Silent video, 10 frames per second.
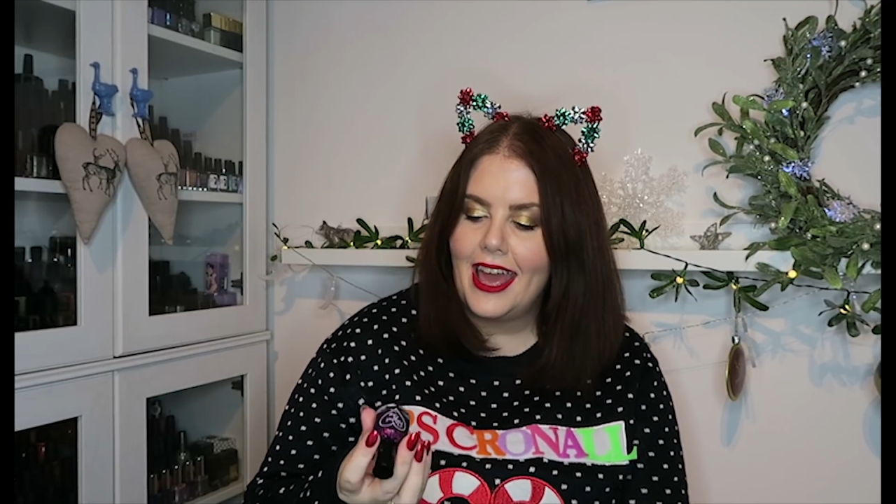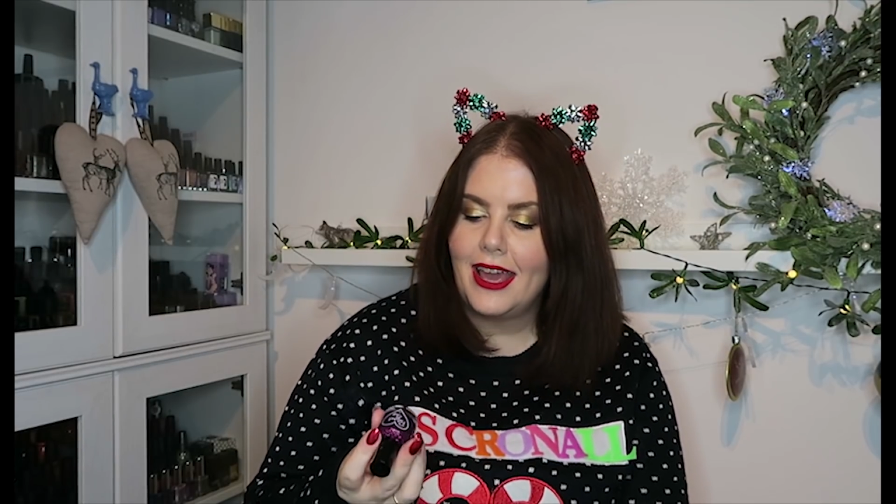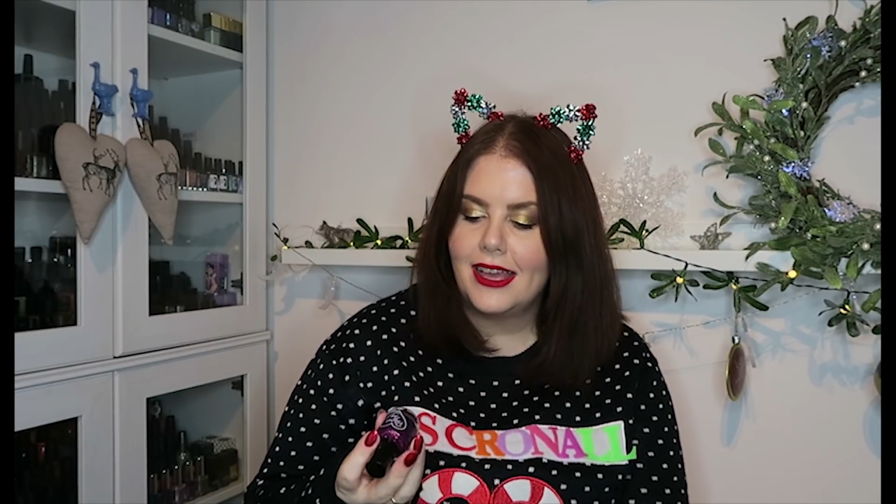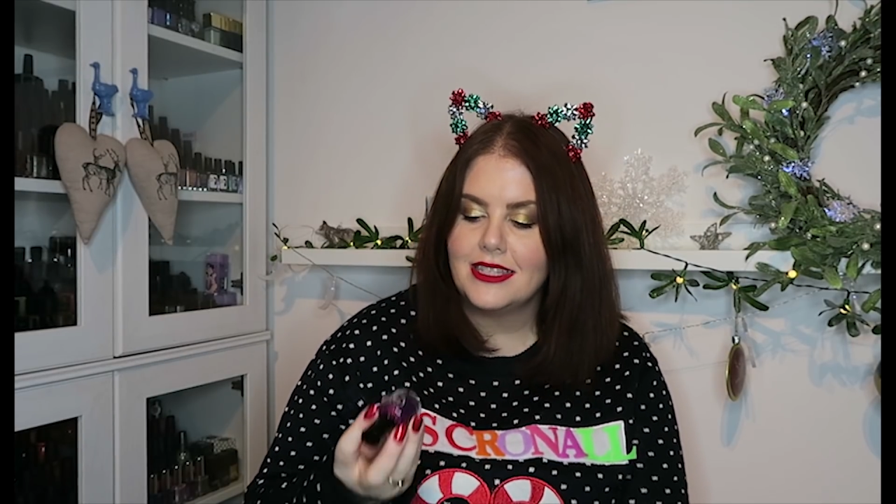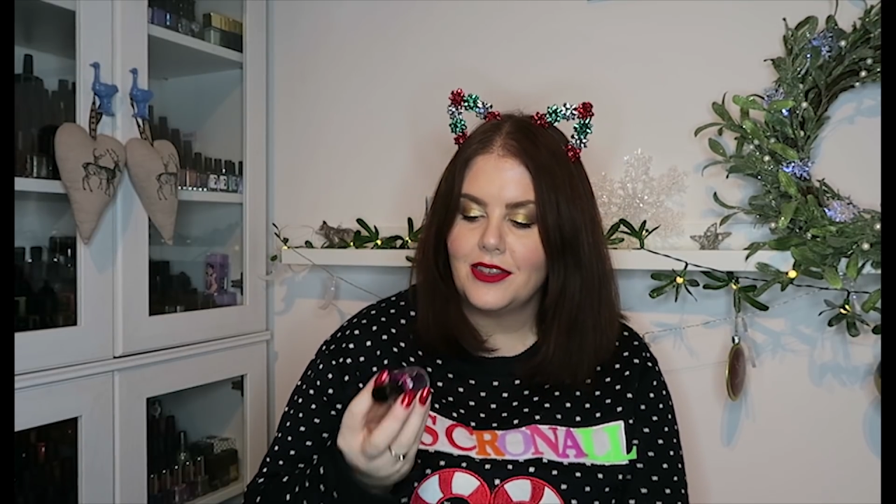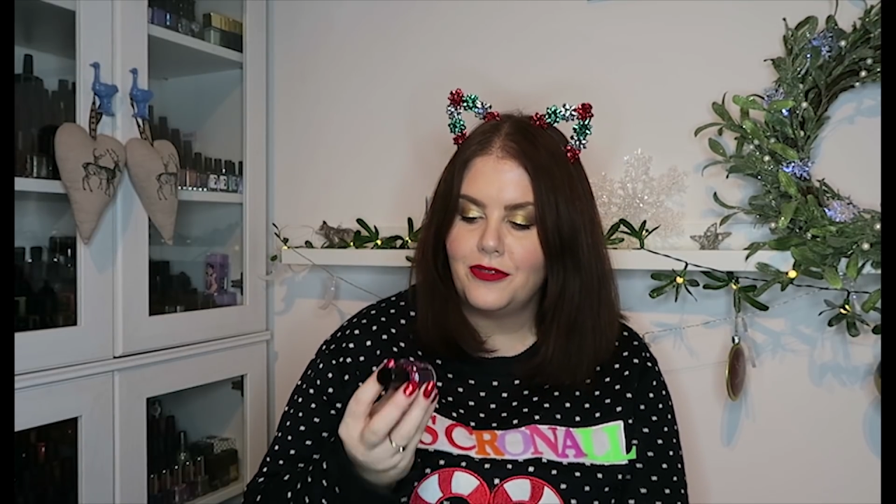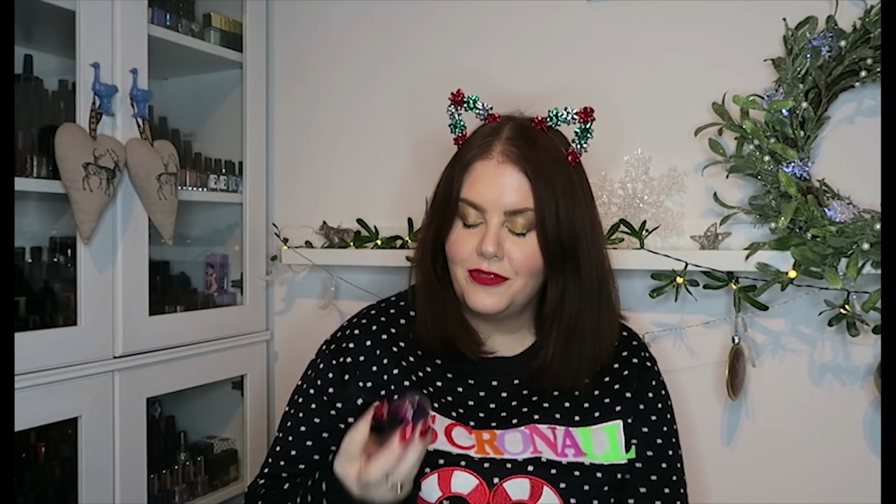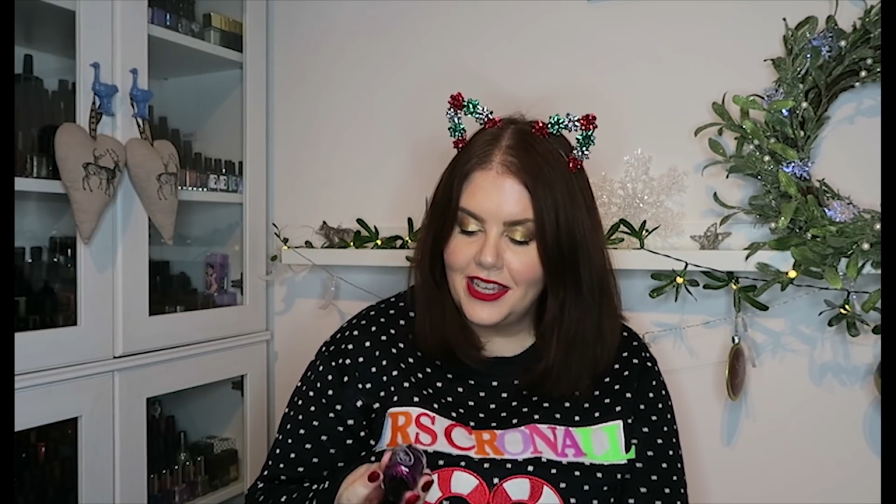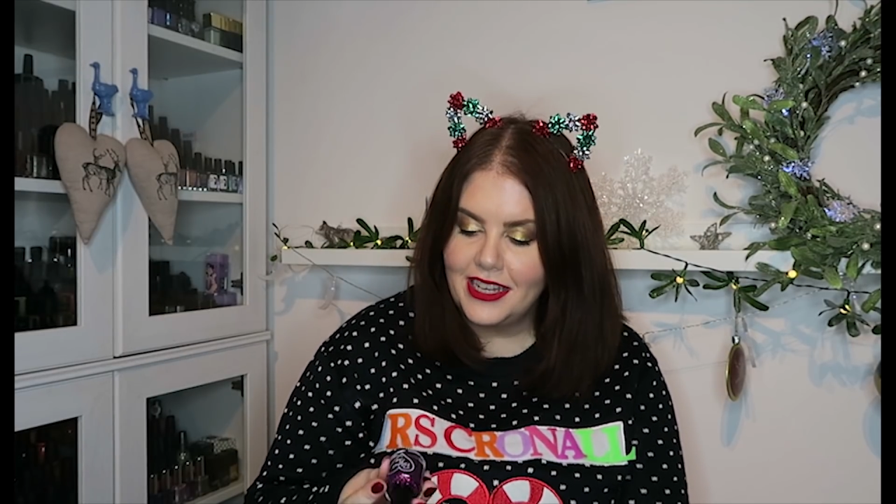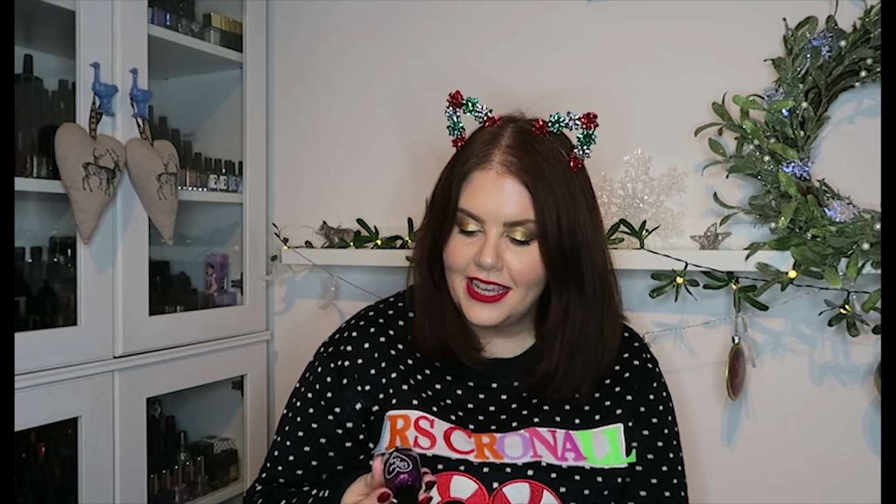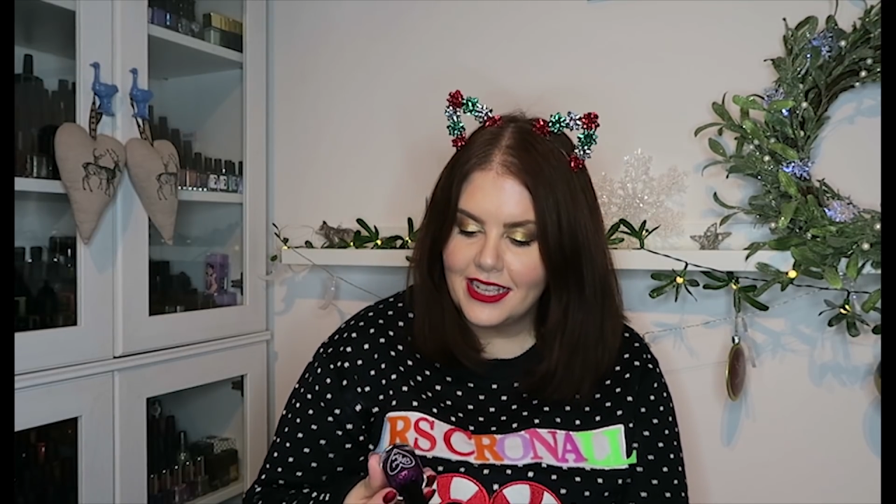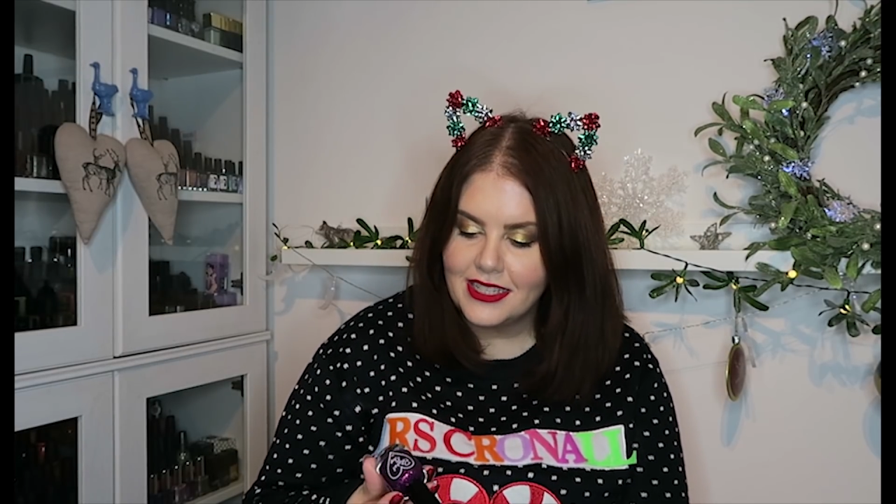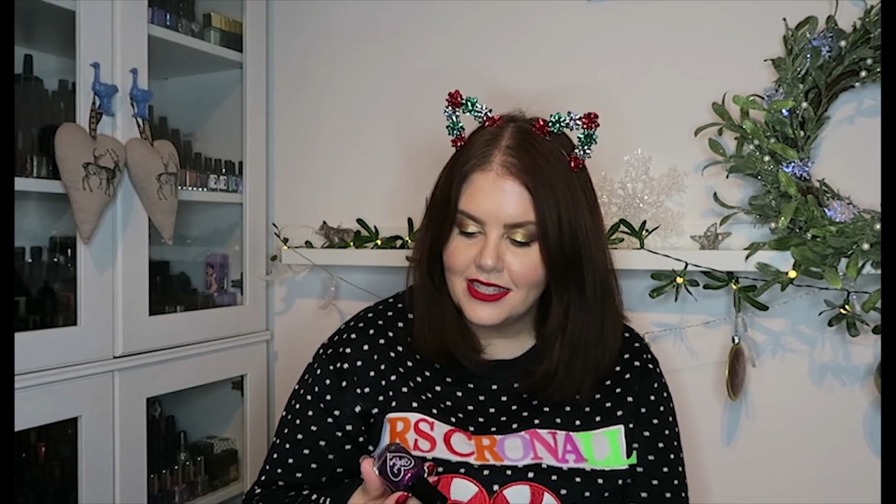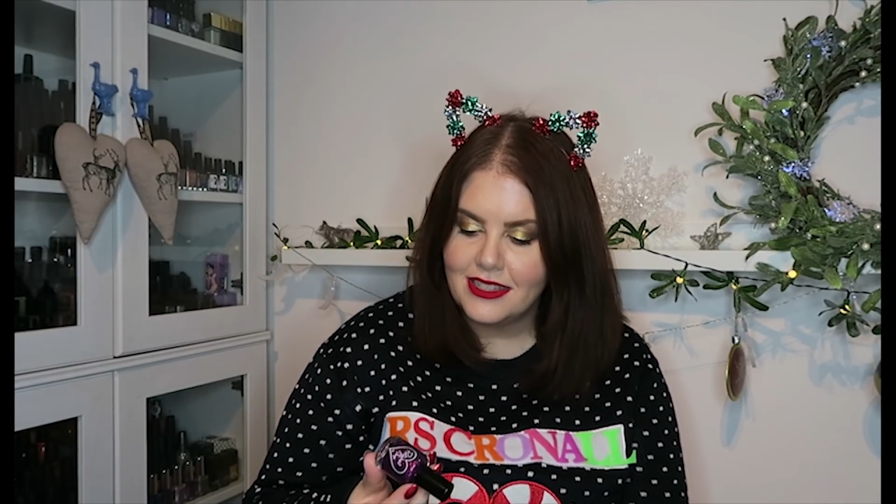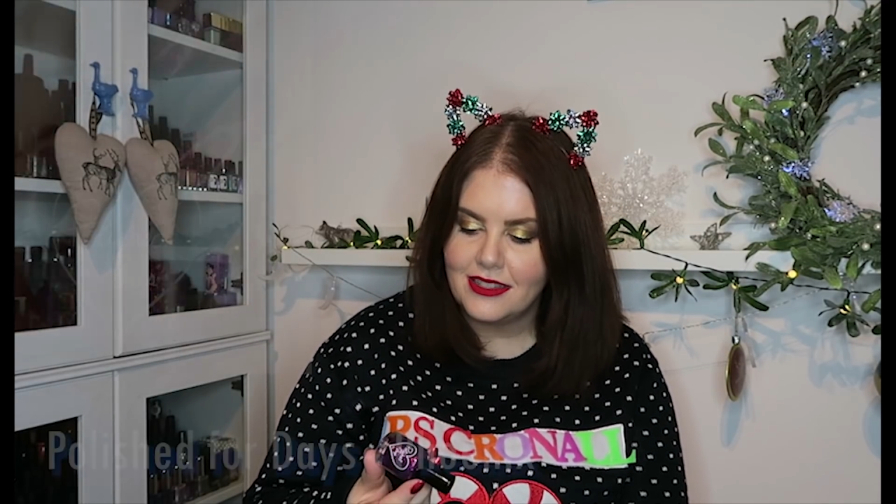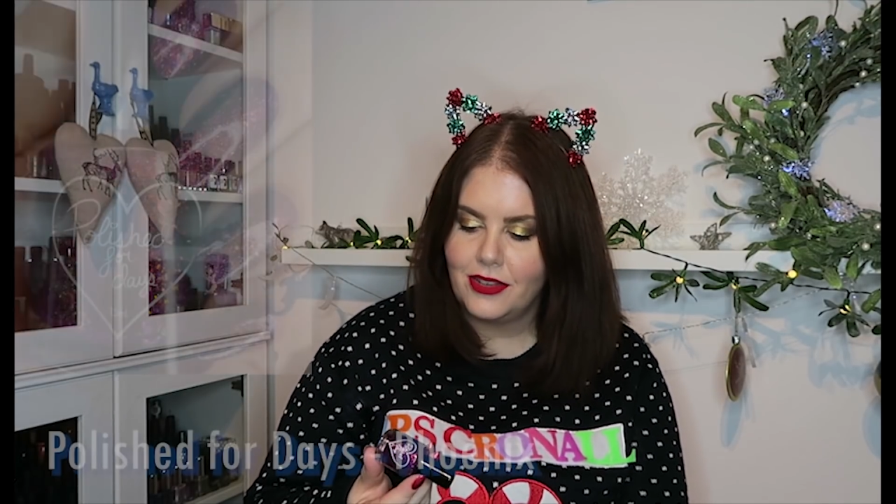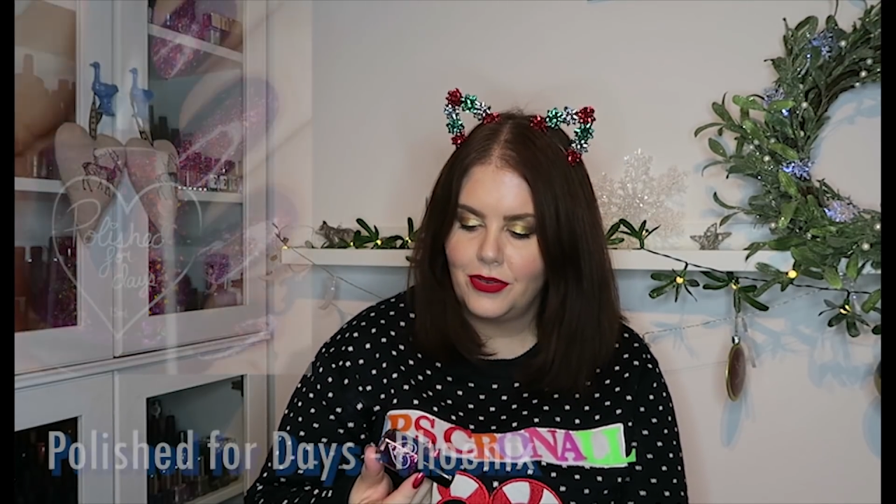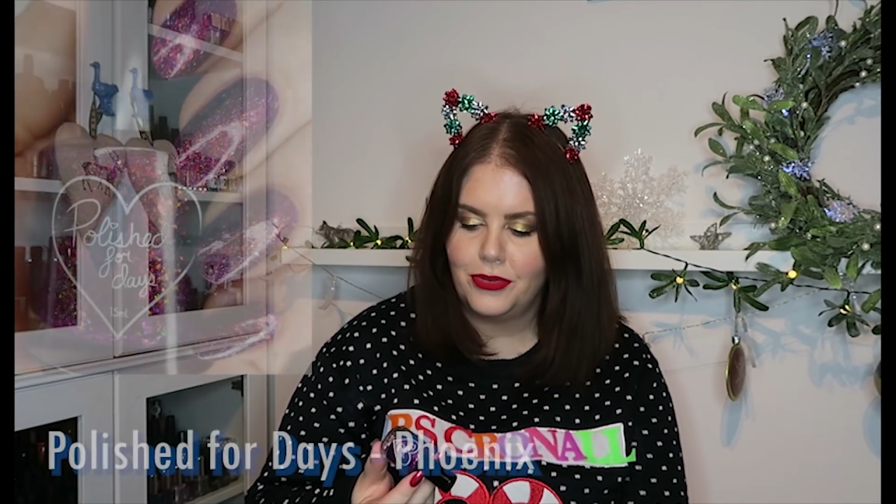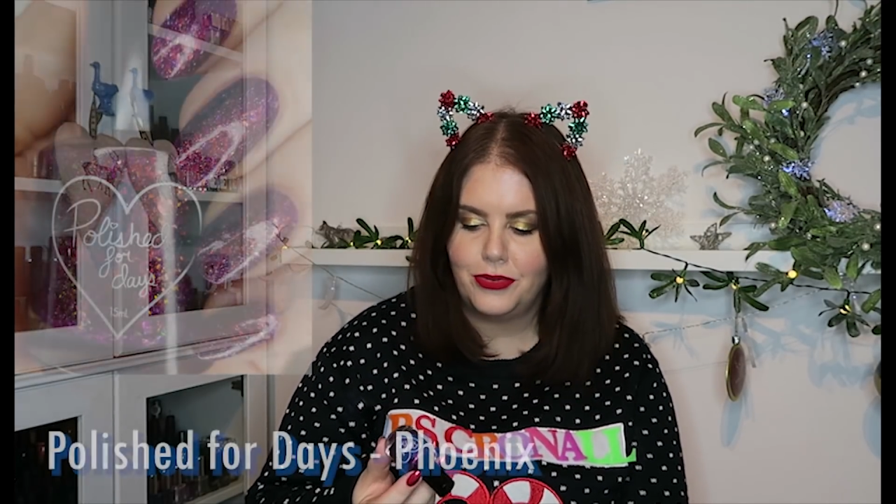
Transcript: is Phoenix.